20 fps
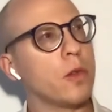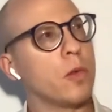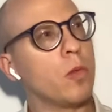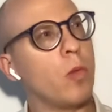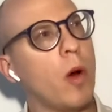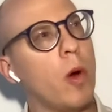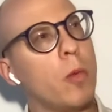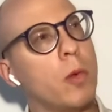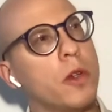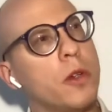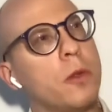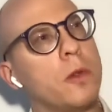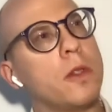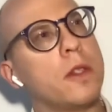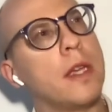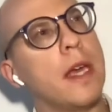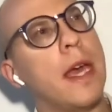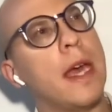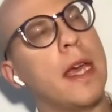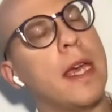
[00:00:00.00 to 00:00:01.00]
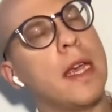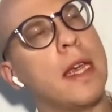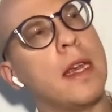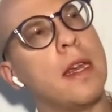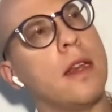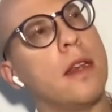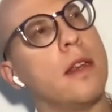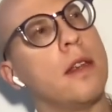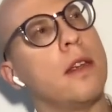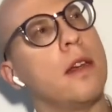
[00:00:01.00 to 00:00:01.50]
what would you
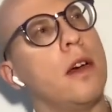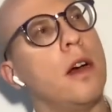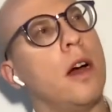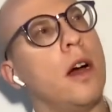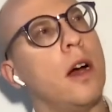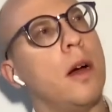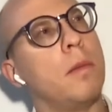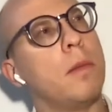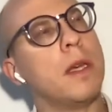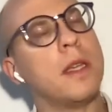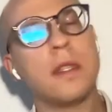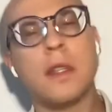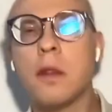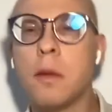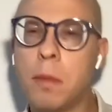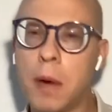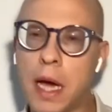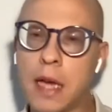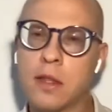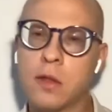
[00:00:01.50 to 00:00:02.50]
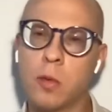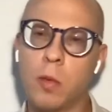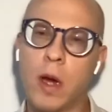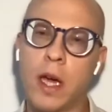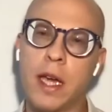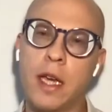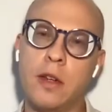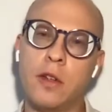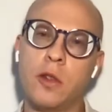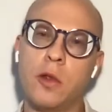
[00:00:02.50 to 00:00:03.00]
say is the best
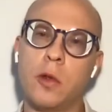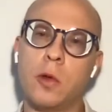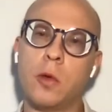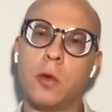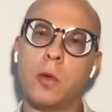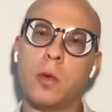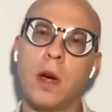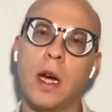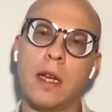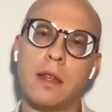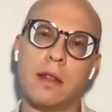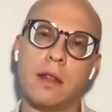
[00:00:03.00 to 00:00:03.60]
way to